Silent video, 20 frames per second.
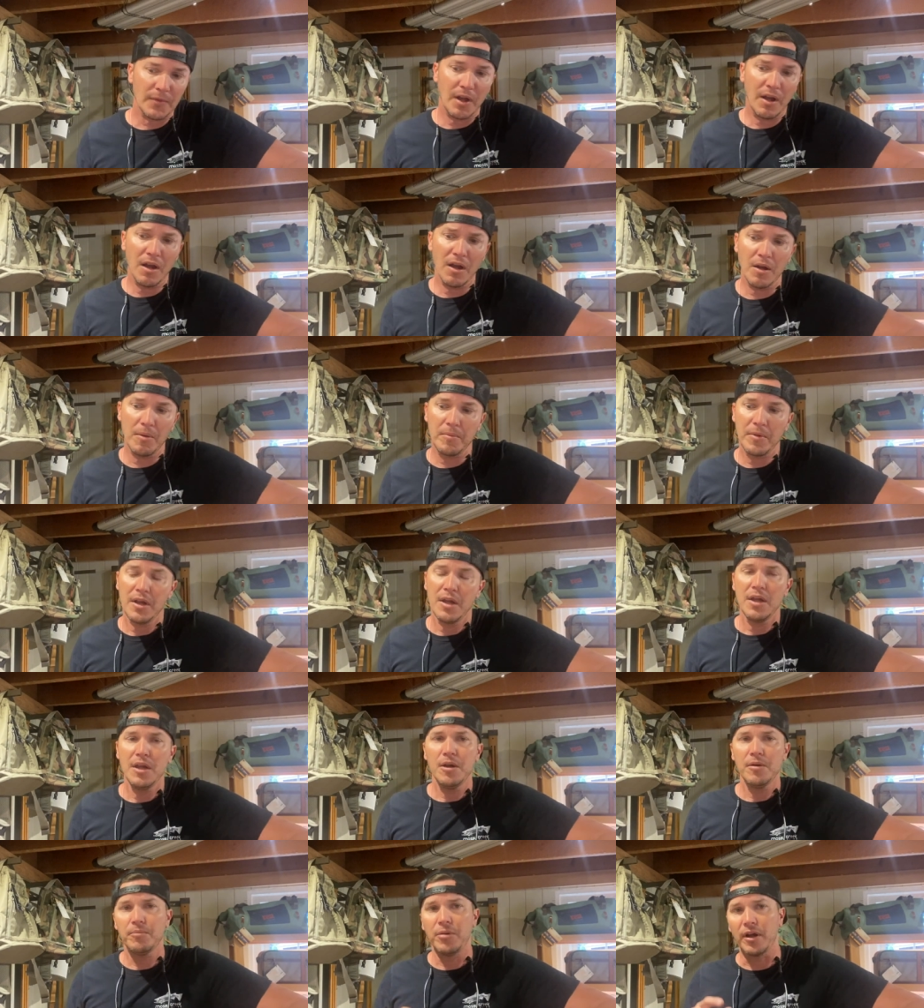Um,
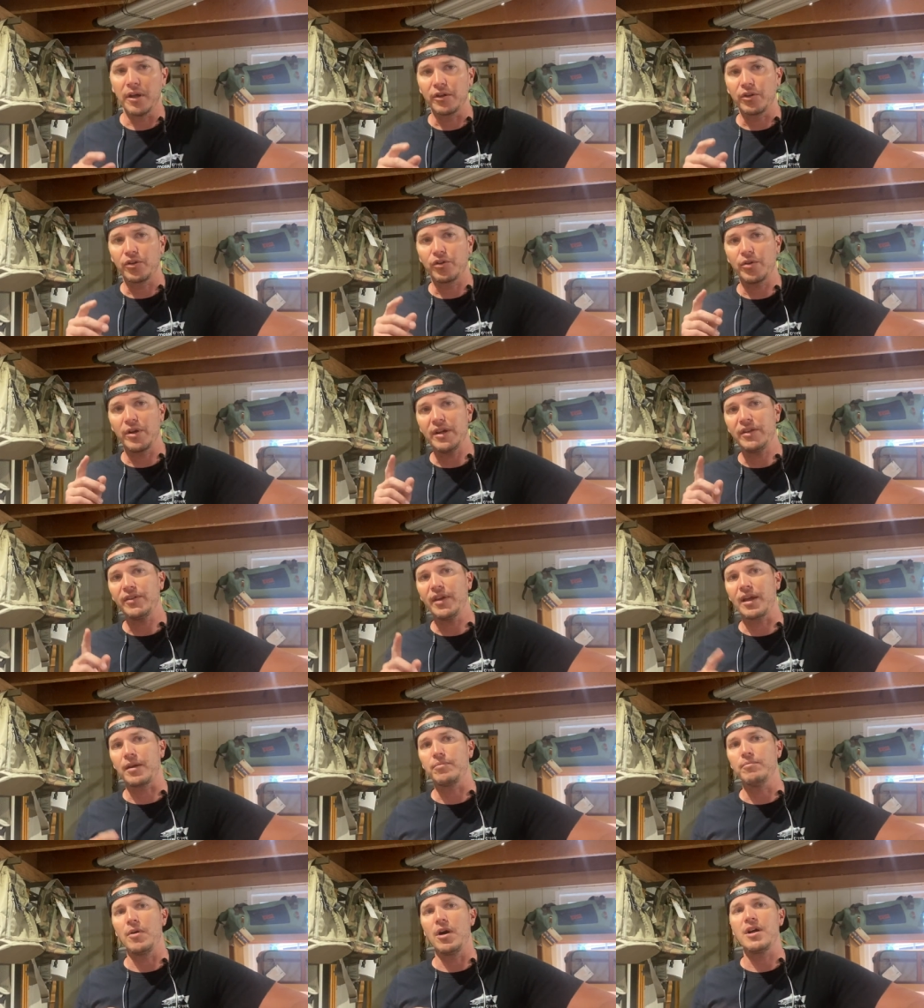but creeks
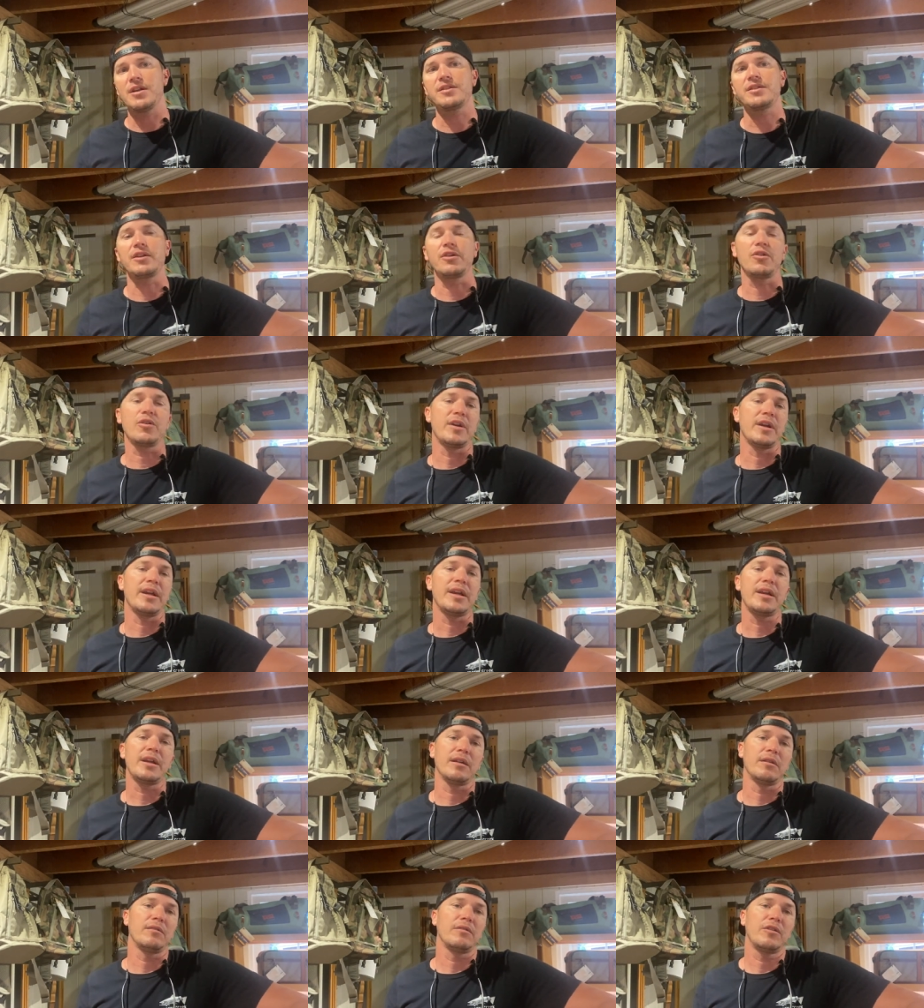like Mossy
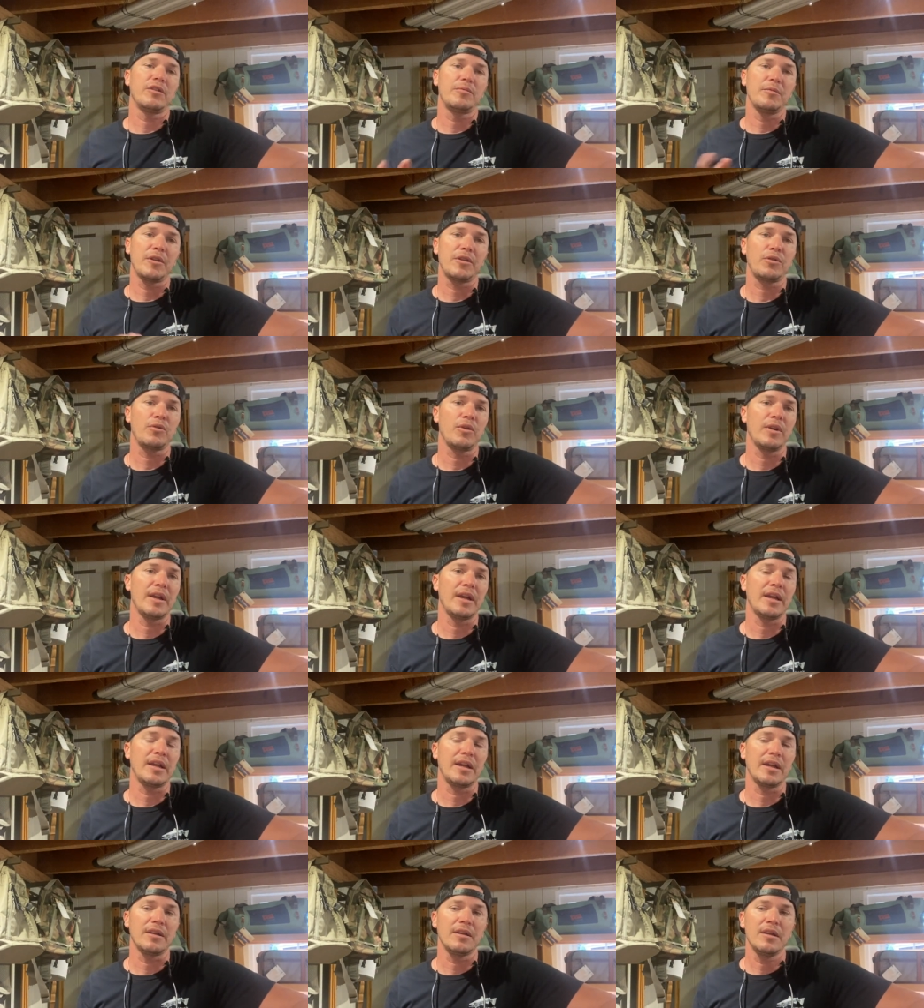Creek and Smith
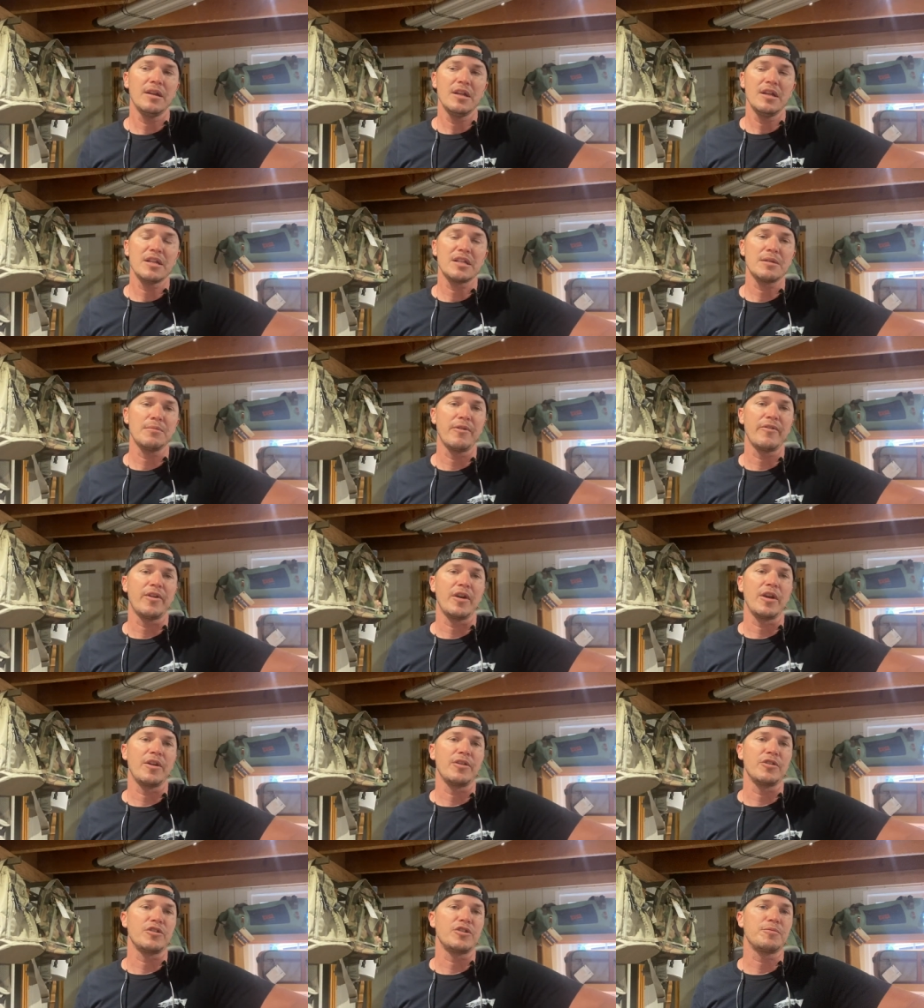Creek and some of our
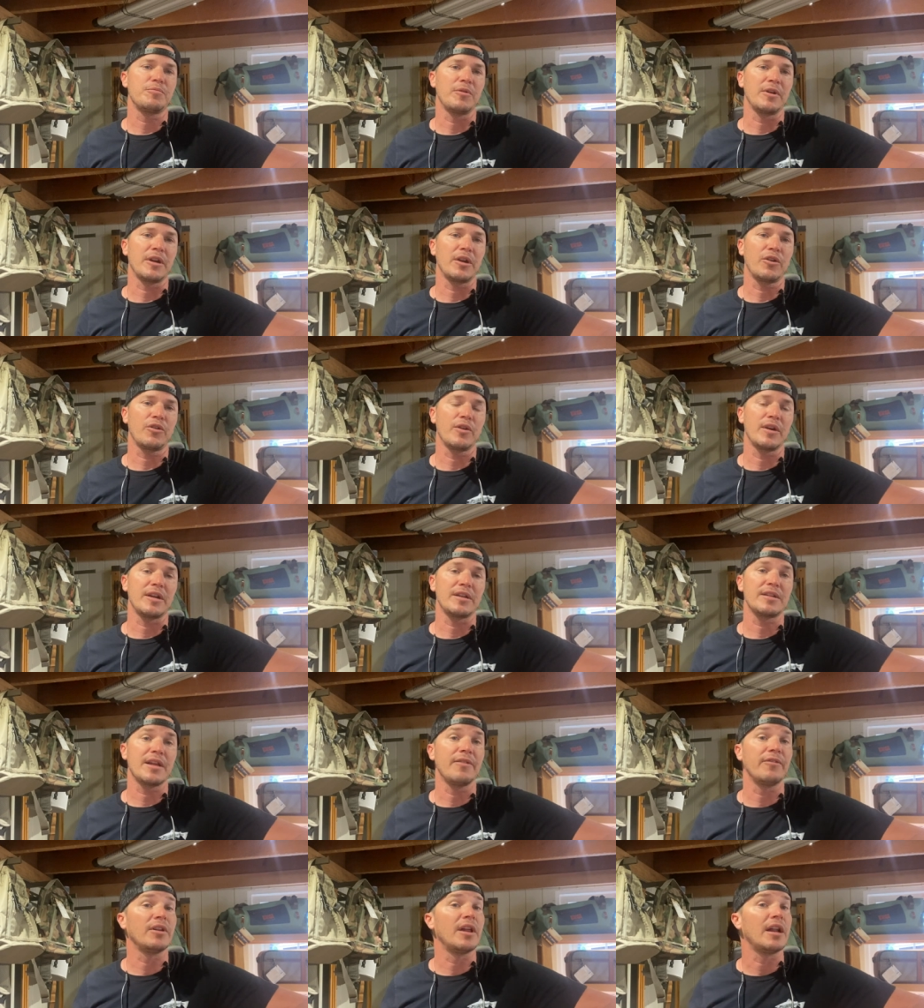other spring creeks
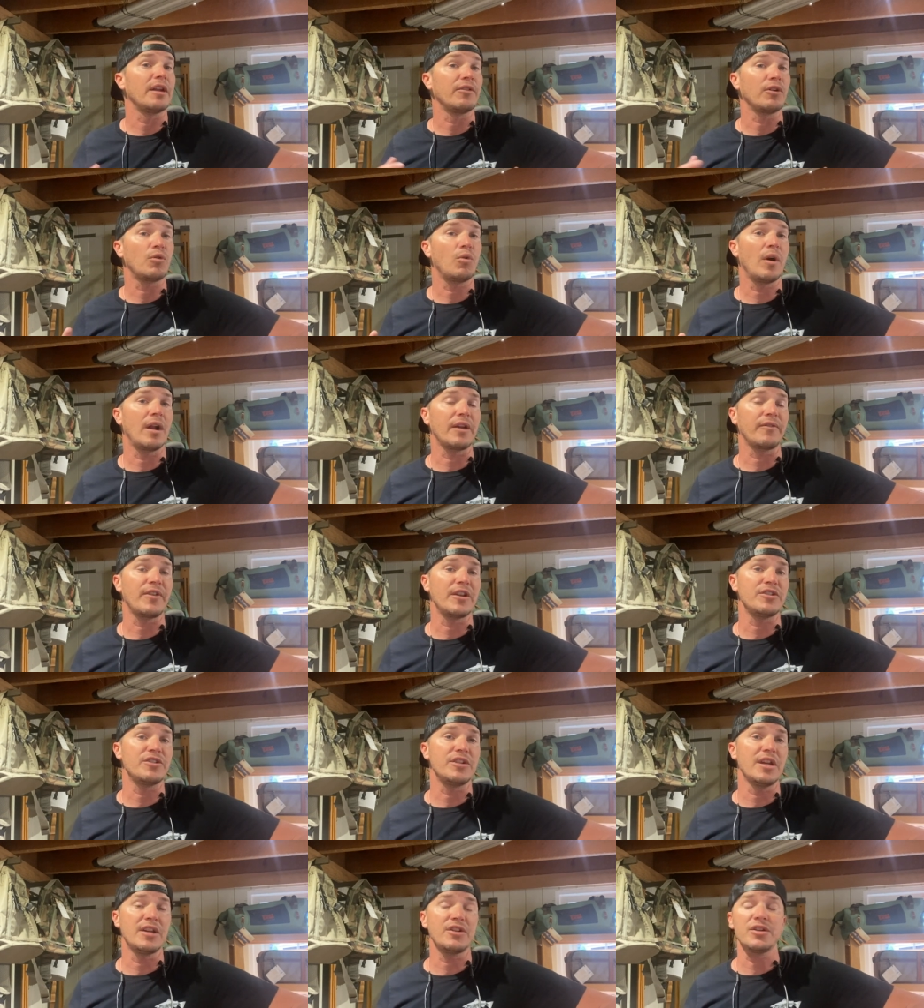that have a lot of aquatic
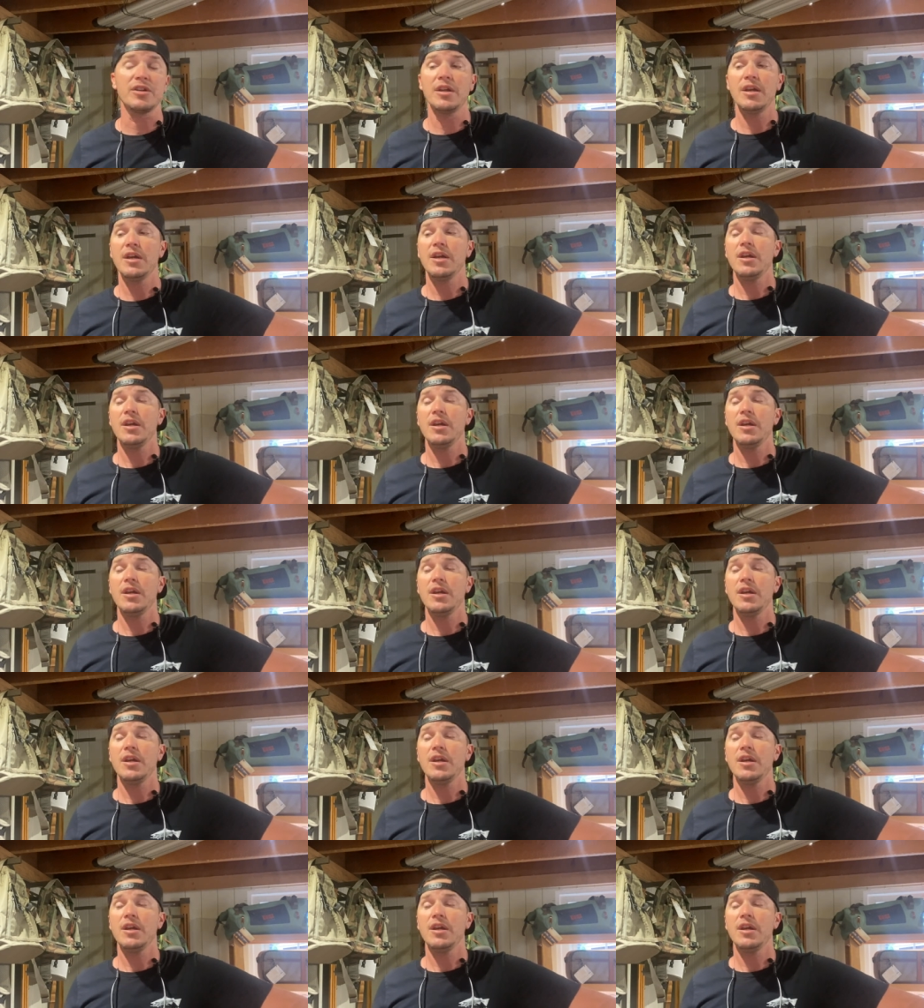vegetation,